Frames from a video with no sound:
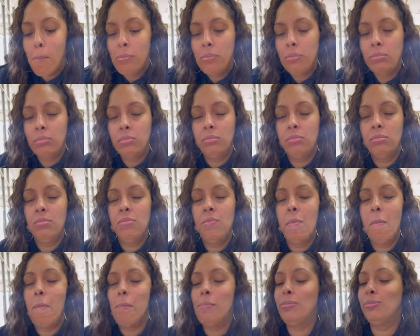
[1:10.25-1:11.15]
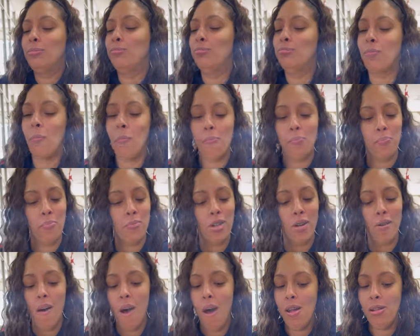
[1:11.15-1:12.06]
Now that fried corn, ooh,
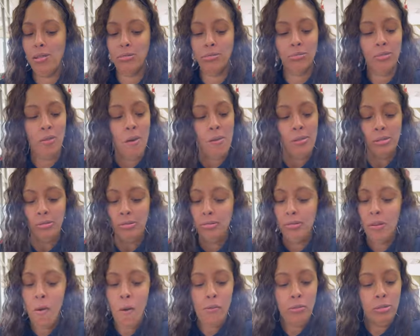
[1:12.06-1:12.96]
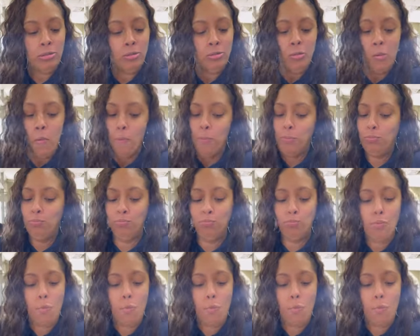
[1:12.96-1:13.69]
it tastes like your grandma made that.